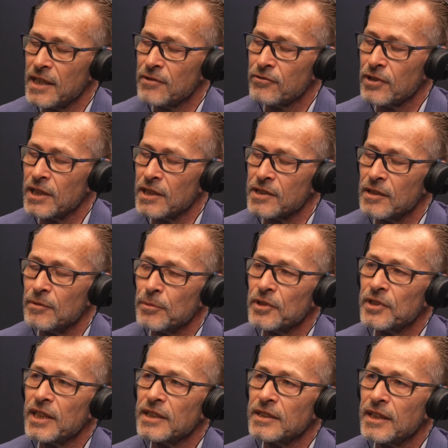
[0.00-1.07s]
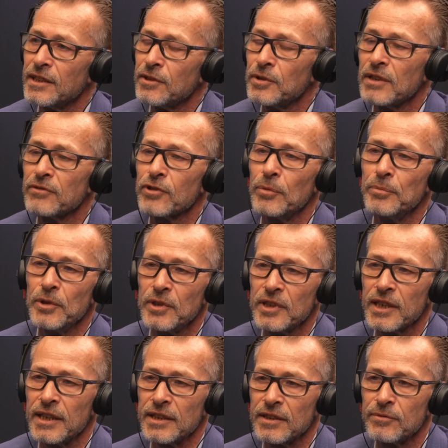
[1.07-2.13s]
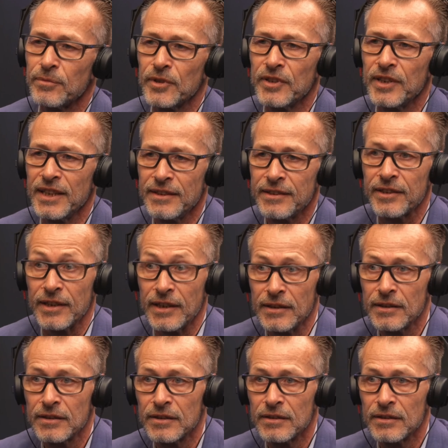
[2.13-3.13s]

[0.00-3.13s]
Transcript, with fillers: for an example, they, they could have communicated what they think